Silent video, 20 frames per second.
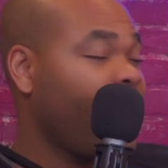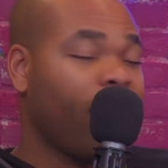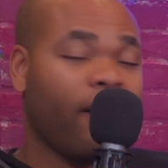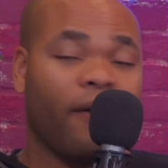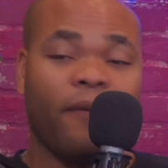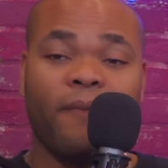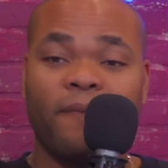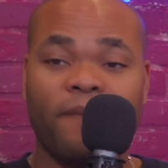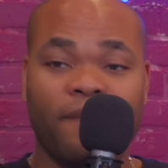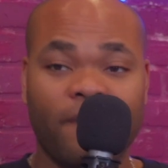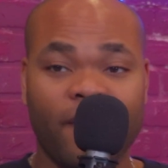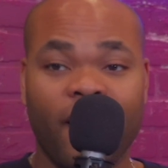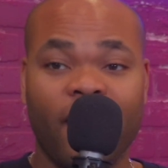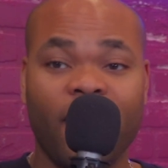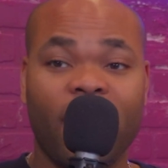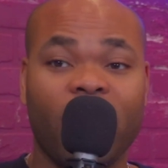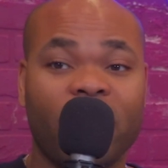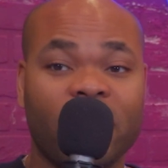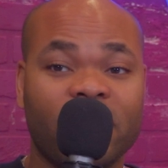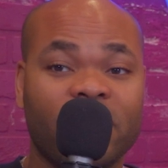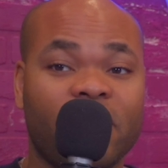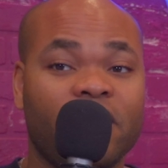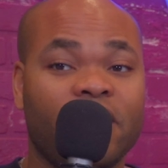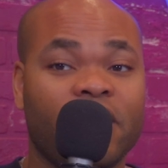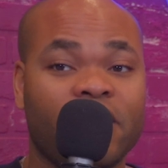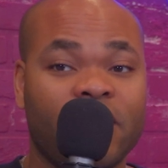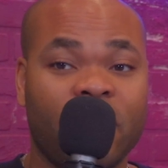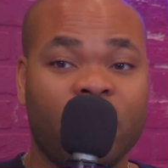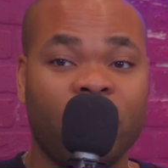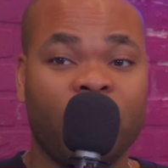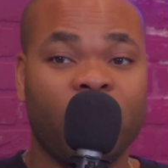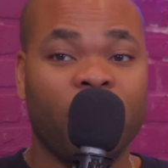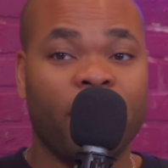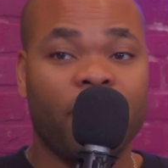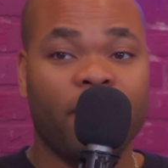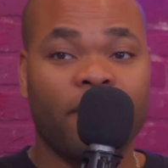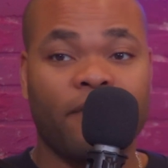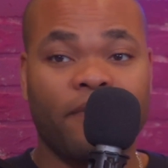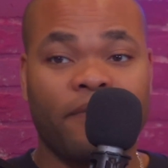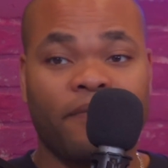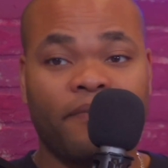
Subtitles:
Yeah. That's how you do it.